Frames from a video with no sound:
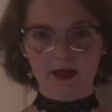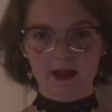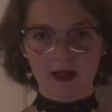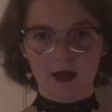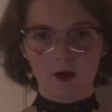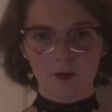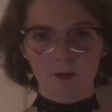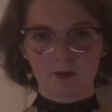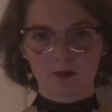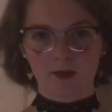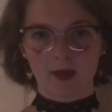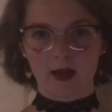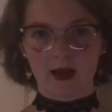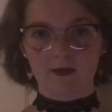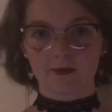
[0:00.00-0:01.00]
it out.
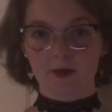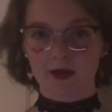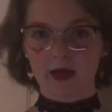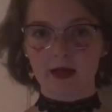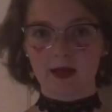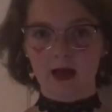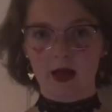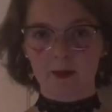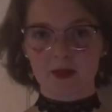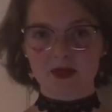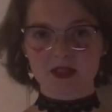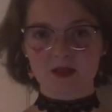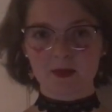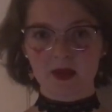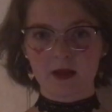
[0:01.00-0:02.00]
I forget it happened
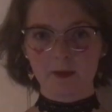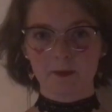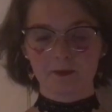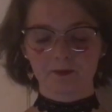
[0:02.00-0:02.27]
to me.